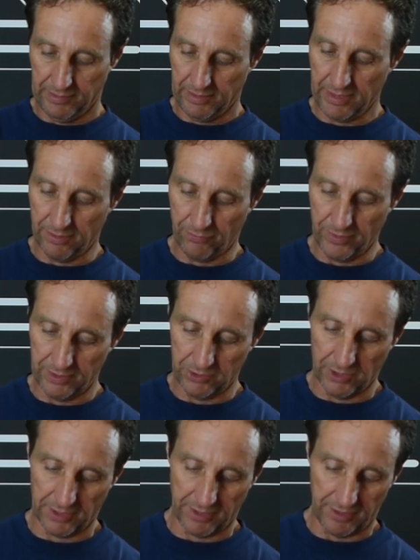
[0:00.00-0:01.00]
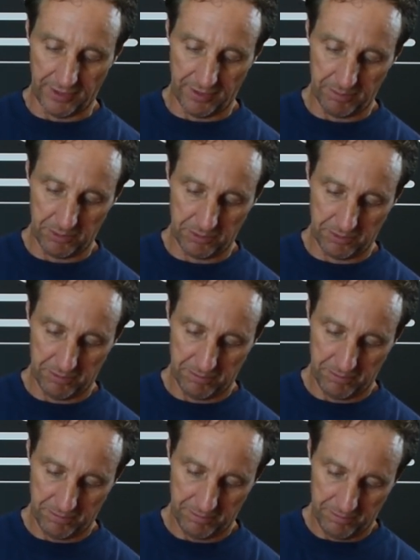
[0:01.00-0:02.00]
Kind of fun checking cables.
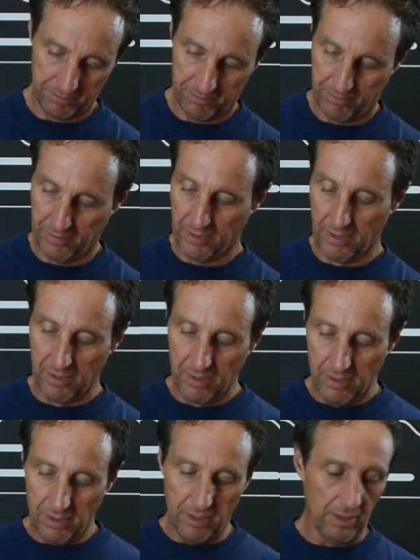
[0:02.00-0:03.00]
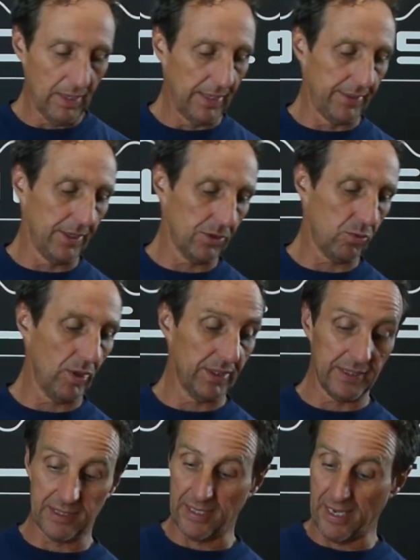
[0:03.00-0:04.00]
All right, there's one
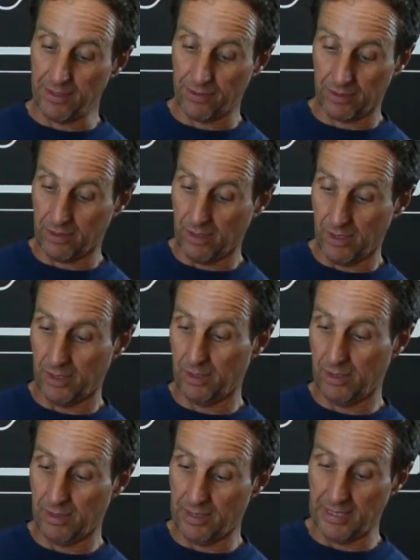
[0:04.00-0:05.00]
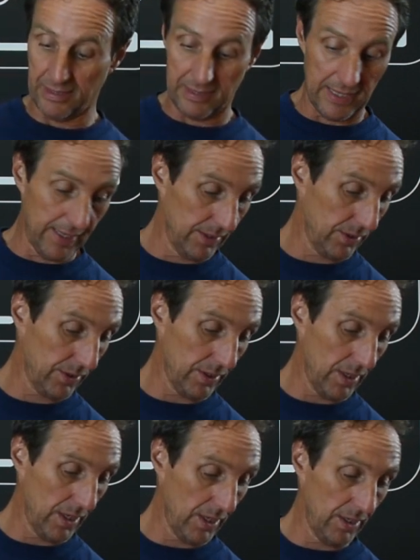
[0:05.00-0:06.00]
that's an etherCON that has
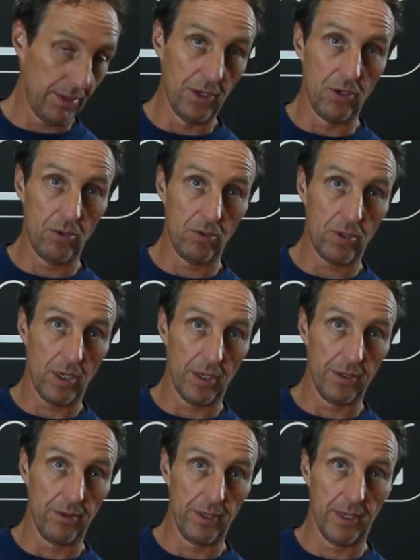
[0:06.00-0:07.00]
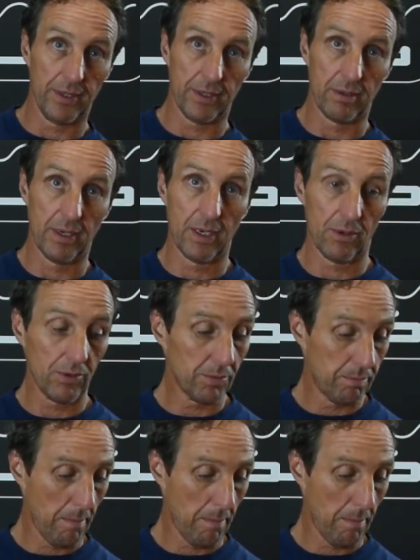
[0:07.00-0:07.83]
no continuity on the ground.